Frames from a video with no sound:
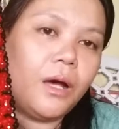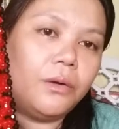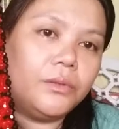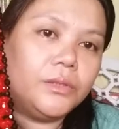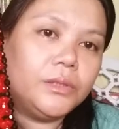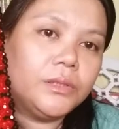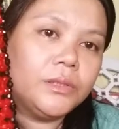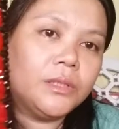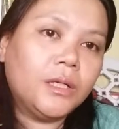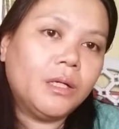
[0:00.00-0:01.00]

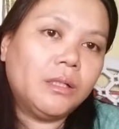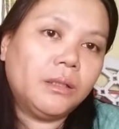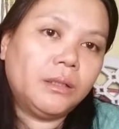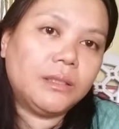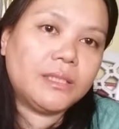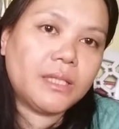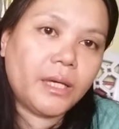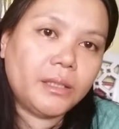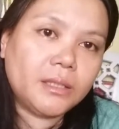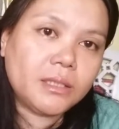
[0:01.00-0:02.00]
flowers, the
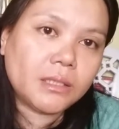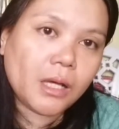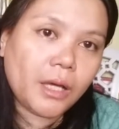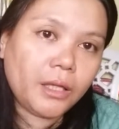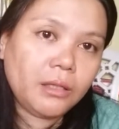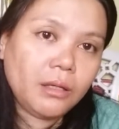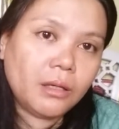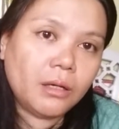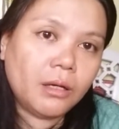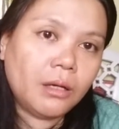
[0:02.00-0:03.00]
side design,
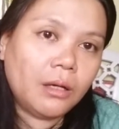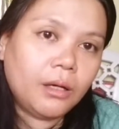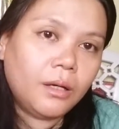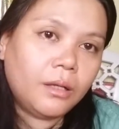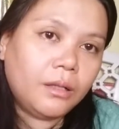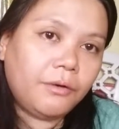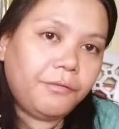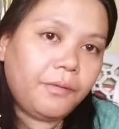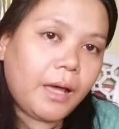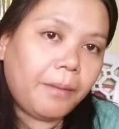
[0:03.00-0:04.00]
the
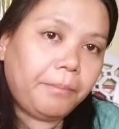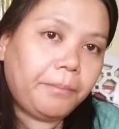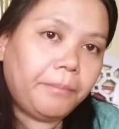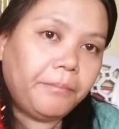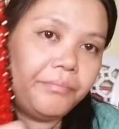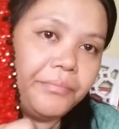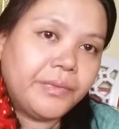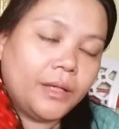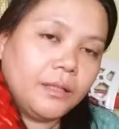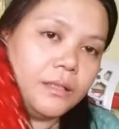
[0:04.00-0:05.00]
flap,
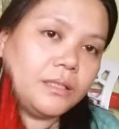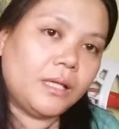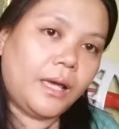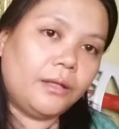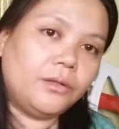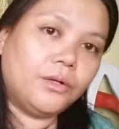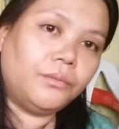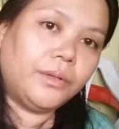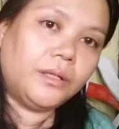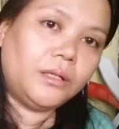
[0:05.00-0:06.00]
and this handle
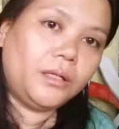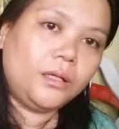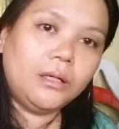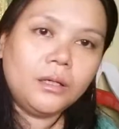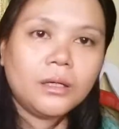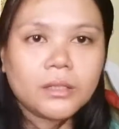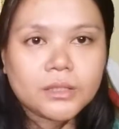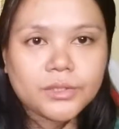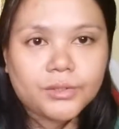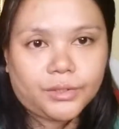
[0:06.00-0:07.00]
with the
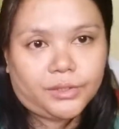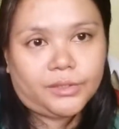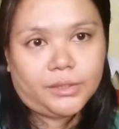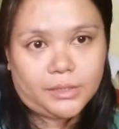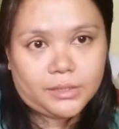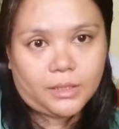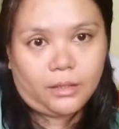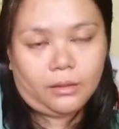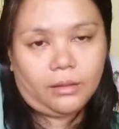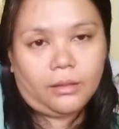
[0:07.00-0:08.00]
circle
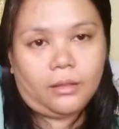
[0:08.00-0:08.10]
design.